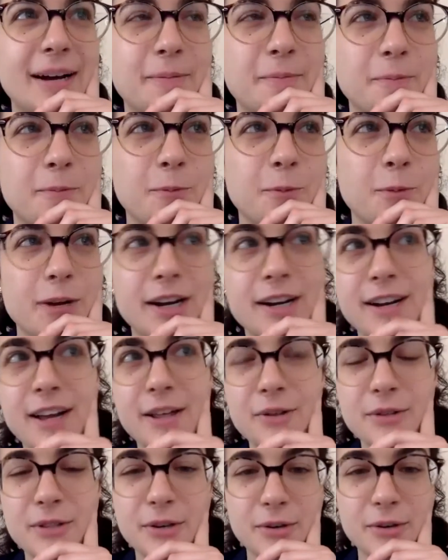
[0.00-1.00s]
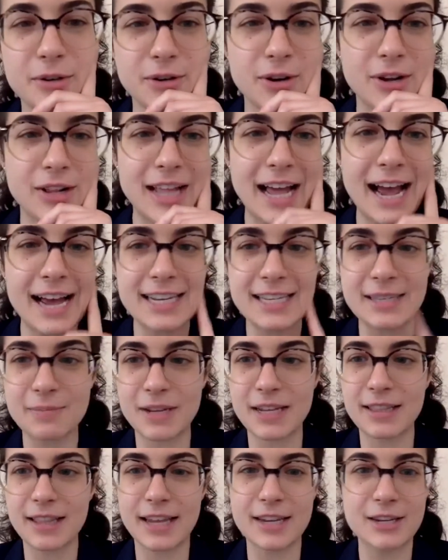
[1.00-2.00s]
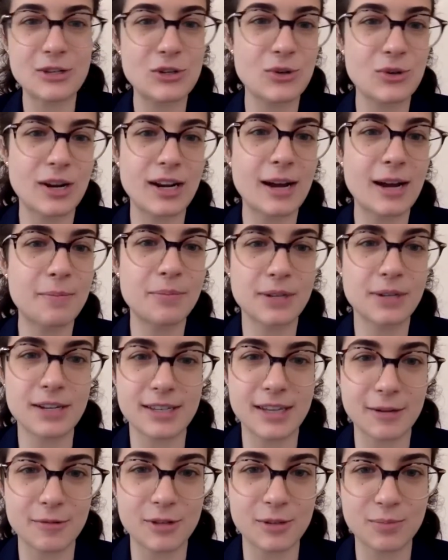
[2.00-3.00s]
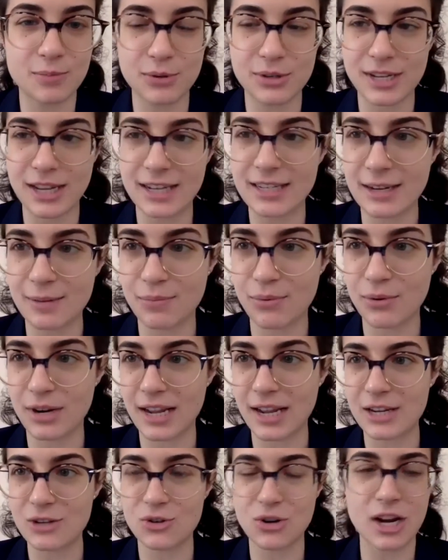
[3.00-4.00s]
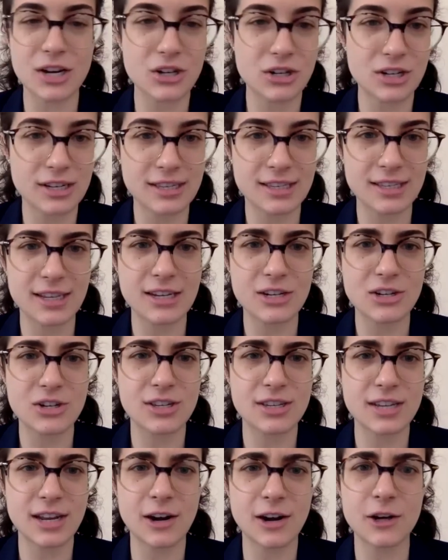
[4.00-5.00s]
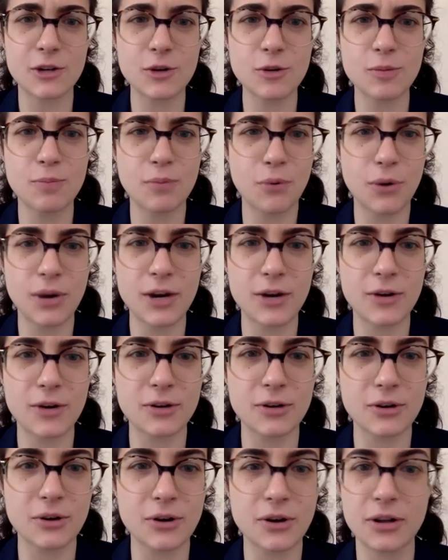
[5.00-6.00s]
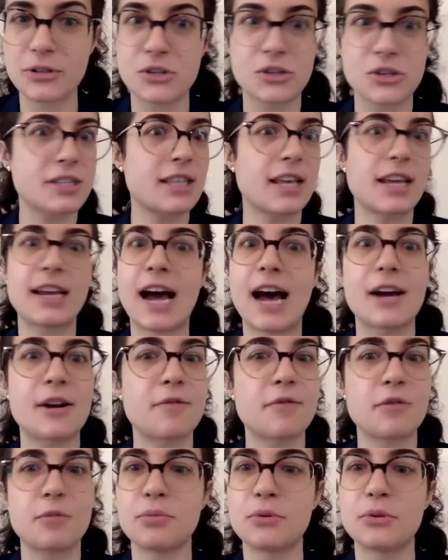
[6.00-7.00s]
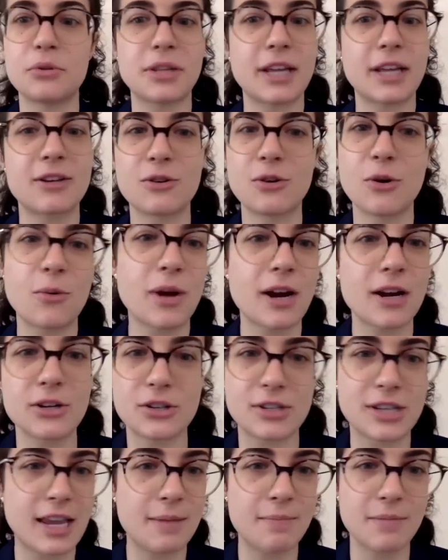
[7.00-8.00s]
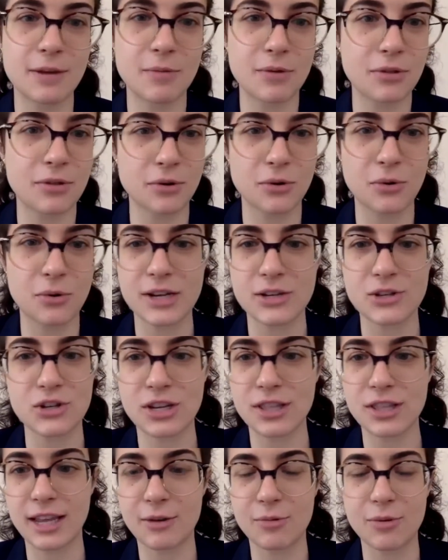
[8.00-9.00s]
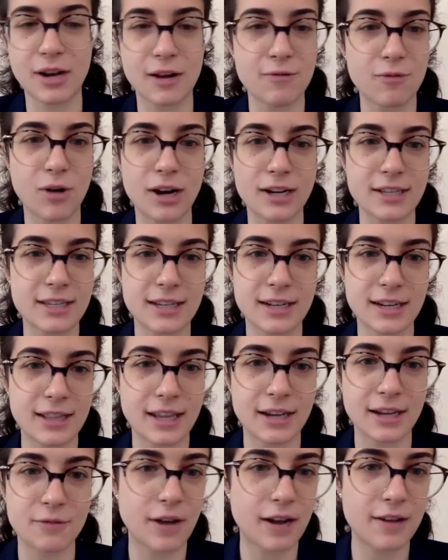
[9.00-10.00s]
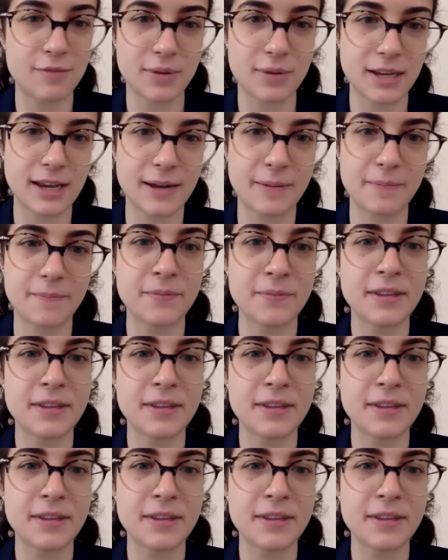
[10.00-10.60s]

when another little girl asked me, like straight up, because I was presenting pretty androgynously, she said, "Are you a boy or a girl?" Just like out of the blue, like nowhere, just hit me with your question, like when I've walked in at like 5 p.m.